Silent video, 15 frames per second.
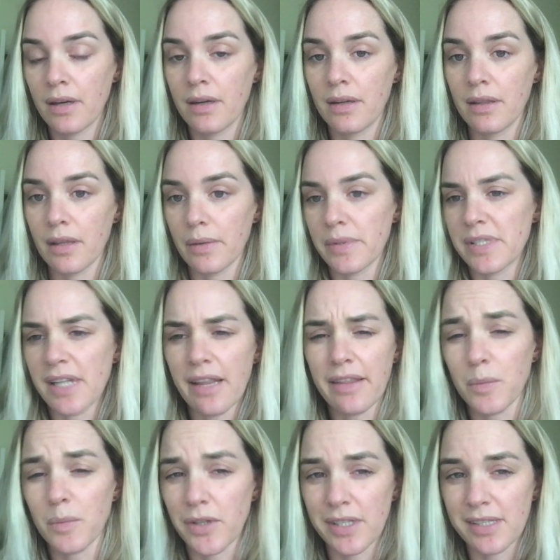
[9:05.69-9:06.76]
There was
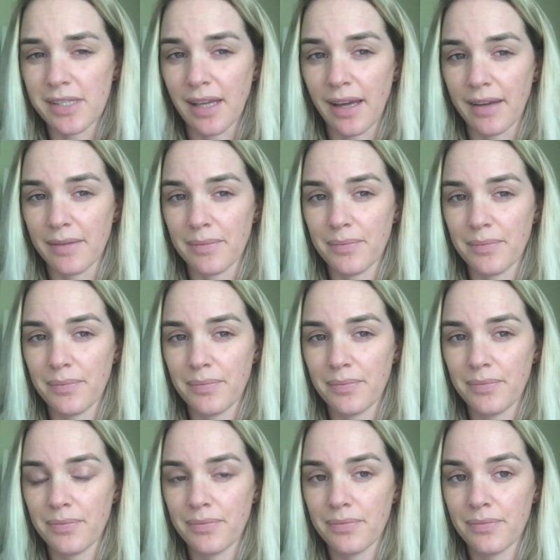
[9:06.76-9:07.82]
nothing more to say.
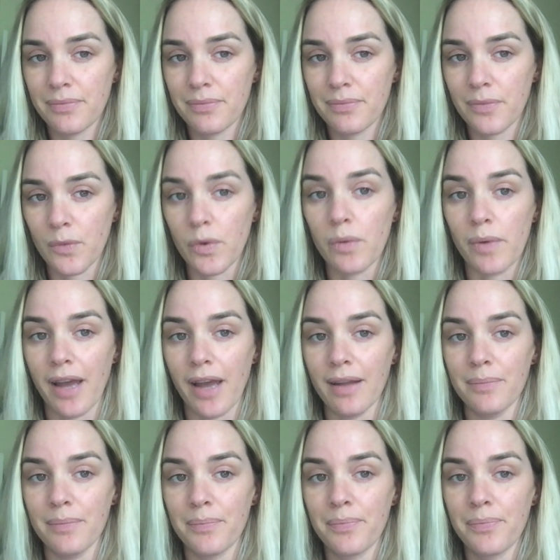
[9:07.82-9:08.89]
We
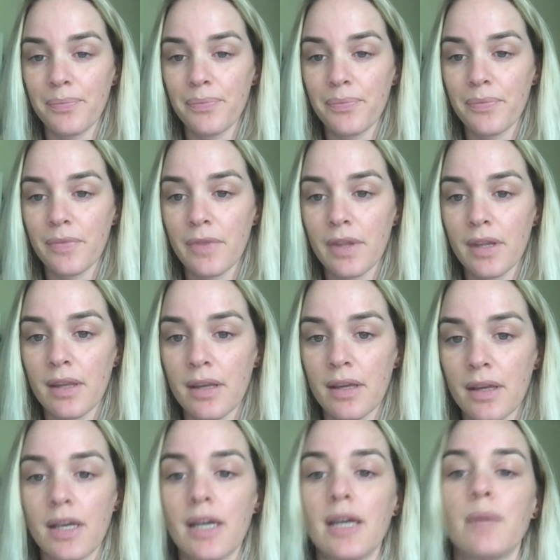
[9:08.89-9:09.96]
ran.
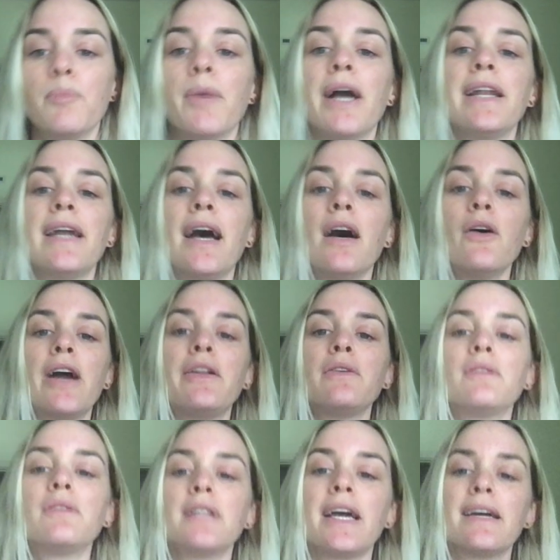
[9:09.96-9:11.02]
By now, I
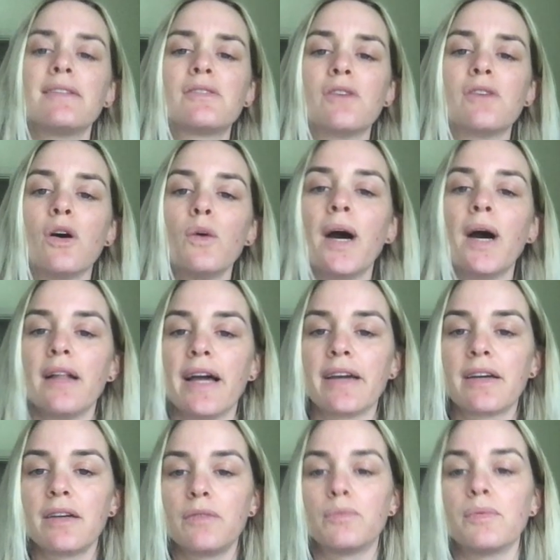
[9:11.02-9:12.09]
knew the land so well I
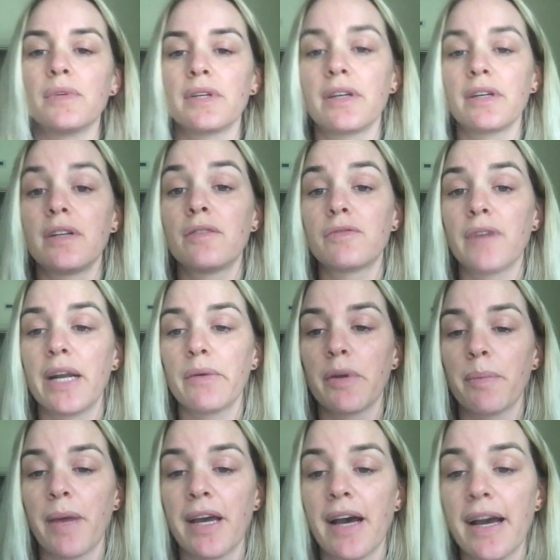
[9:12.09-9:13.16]
could have run it
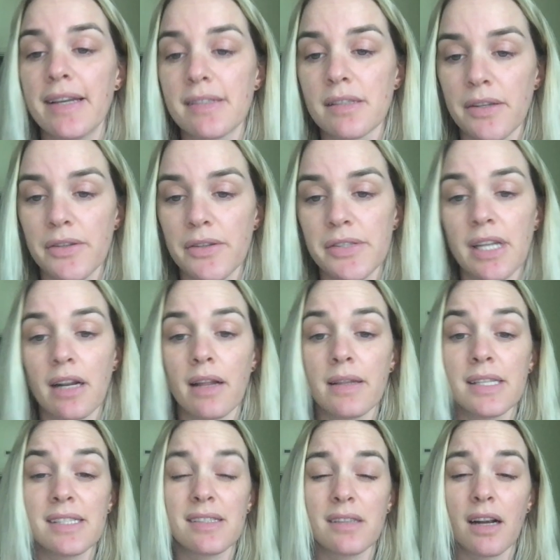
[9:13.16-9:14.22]
with my eyes closed, and on
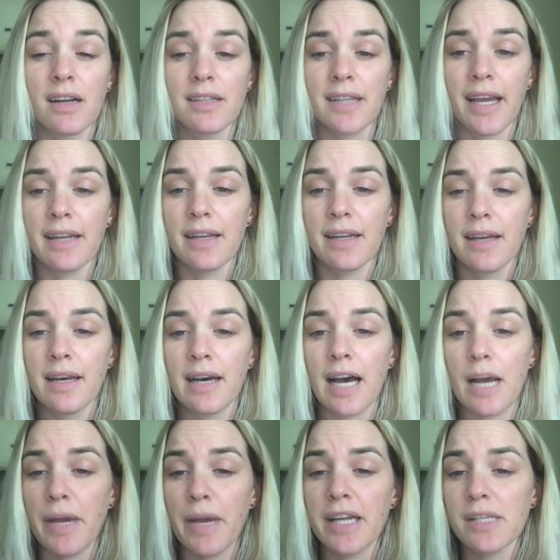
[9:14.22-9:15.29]
this dark night,
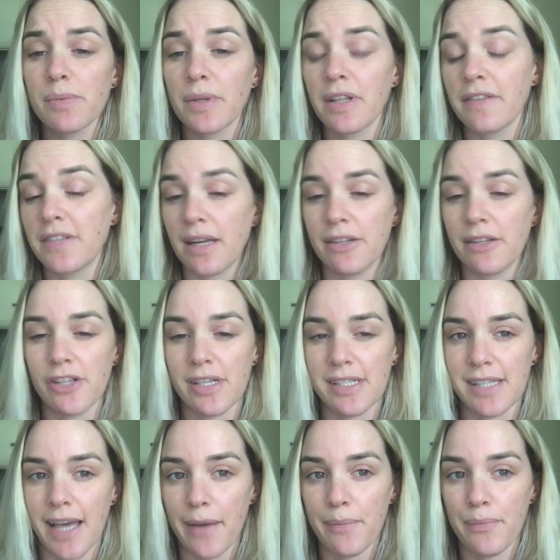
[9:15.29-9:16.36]
I might as well have done just that.